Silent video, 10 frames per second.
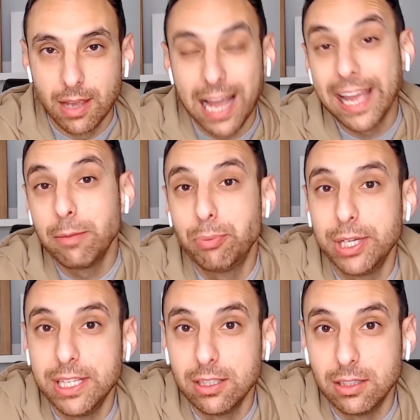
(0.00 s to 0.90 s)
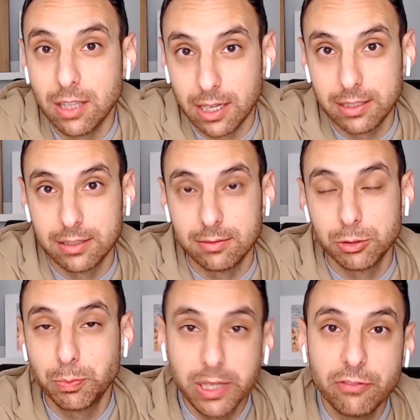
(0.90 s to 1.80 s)
I had pretty good luck. I
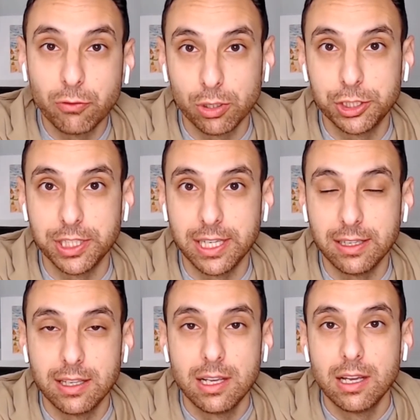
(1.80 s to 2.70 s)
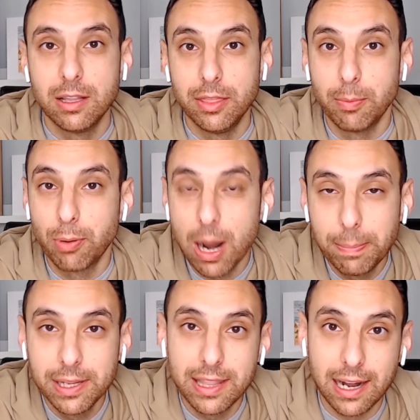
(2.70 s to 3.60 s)
was pretty fortunate. The
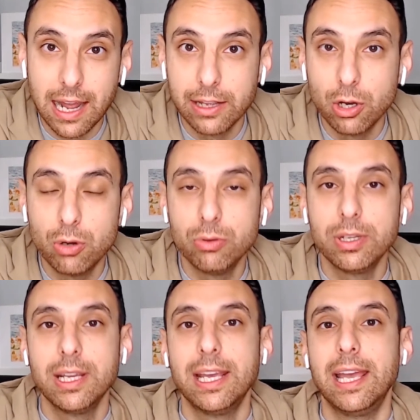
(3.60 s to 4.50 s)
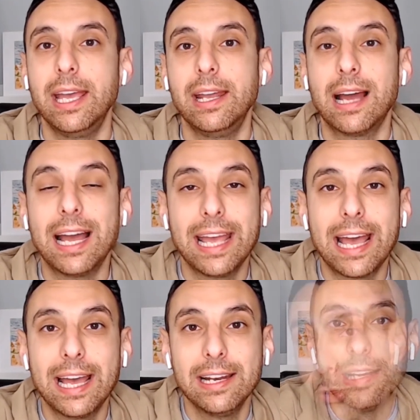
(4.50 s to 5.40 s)
property that I own, and I
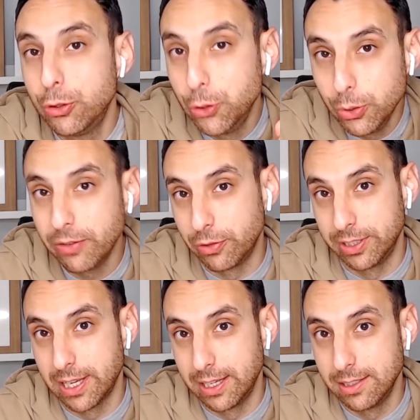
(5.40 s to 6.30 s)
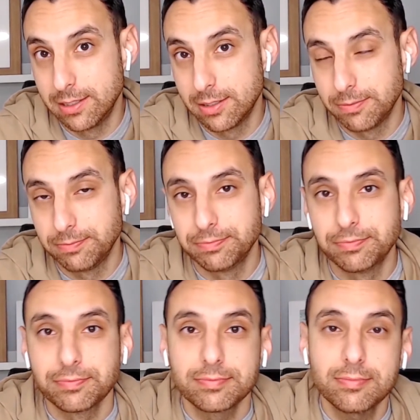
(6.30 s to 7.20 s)
had two different tenants.
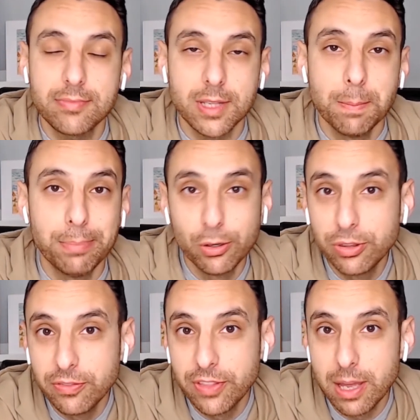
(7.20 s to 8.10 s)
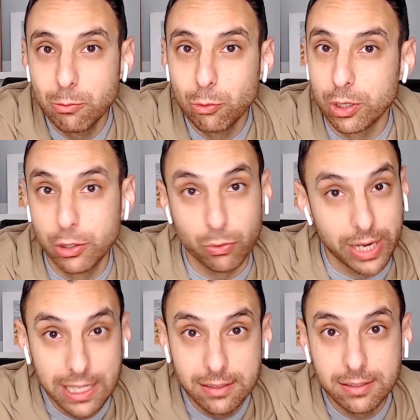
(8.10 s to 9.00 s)
Both of them were
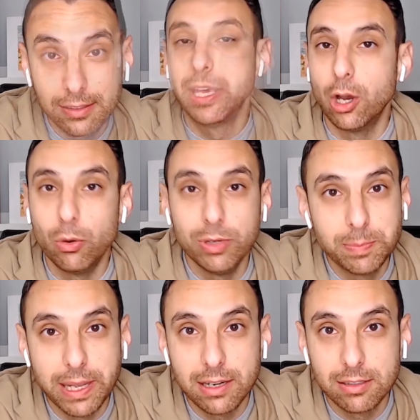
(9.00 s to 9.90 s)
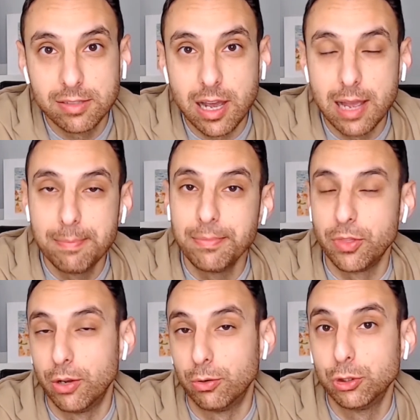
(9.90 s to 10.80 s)
great. They always paid on time.
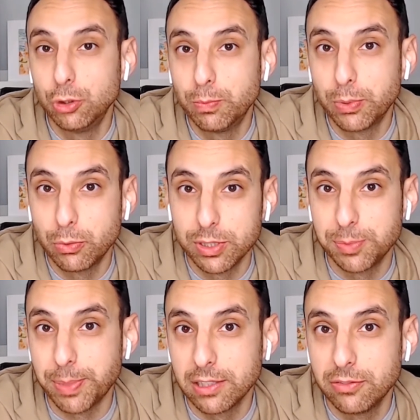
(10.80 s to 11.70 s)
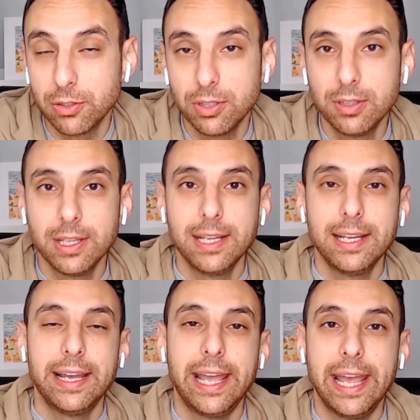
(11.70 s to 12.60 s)
They were super respectful,
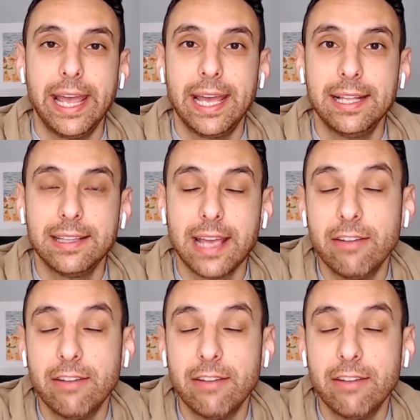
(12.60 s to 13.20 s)
and